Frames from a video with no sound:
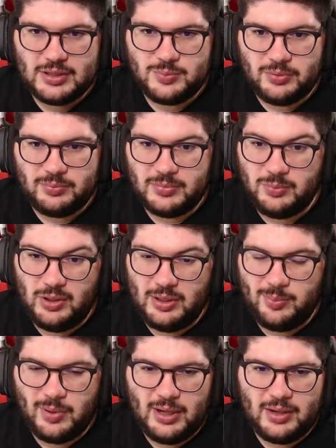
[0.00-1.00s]
but will he
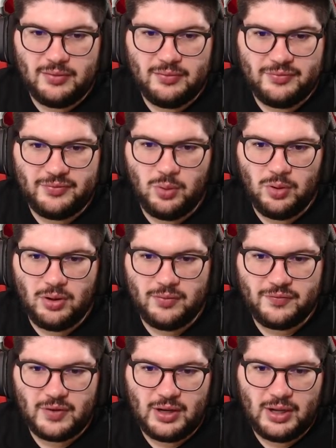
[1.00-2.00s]
play? Four,
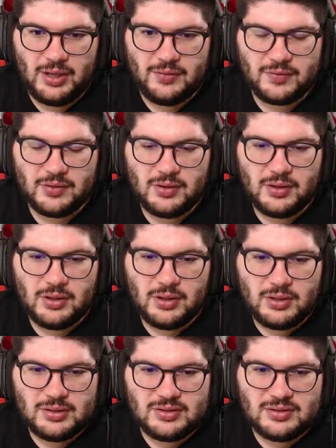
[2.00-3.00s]
five,
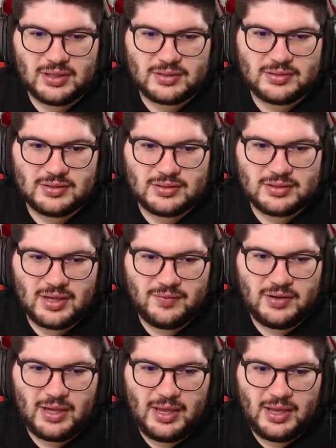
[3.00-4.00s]
six,
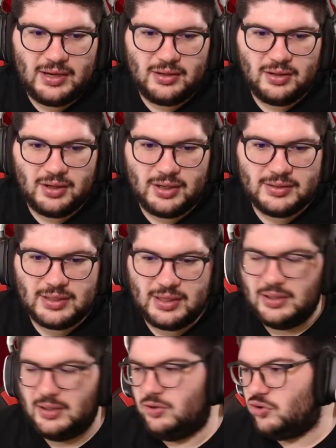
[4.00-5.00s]
seven, eight, nine, ten.
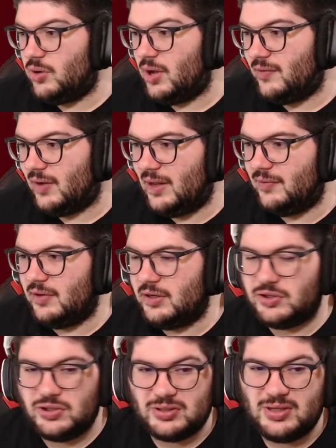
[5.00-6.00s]
You do have eleven. It's
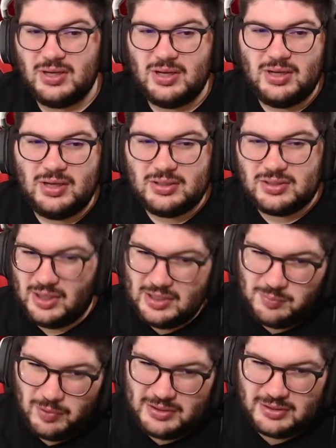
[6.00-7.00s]
just size
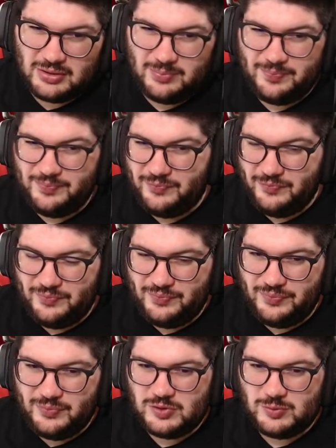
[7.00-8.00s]
plays a
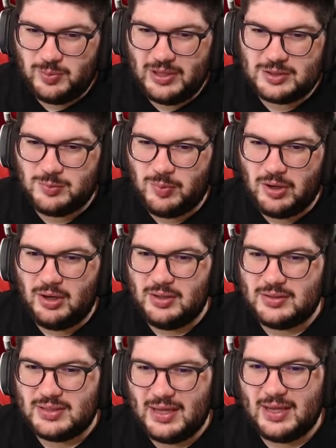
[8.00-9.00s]
plays
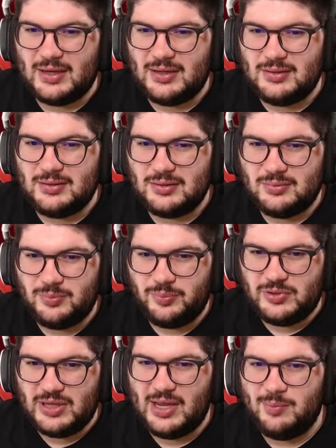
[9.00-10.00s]
Spurs, and
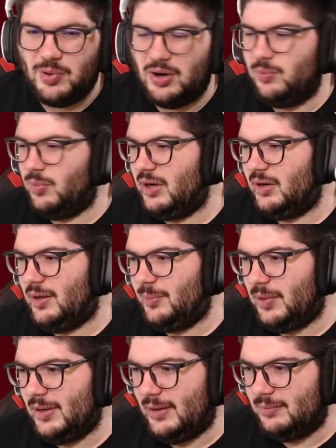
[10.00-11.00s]
Dan Burn might not
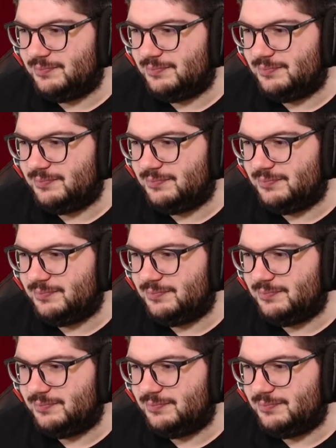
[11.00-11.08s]
play.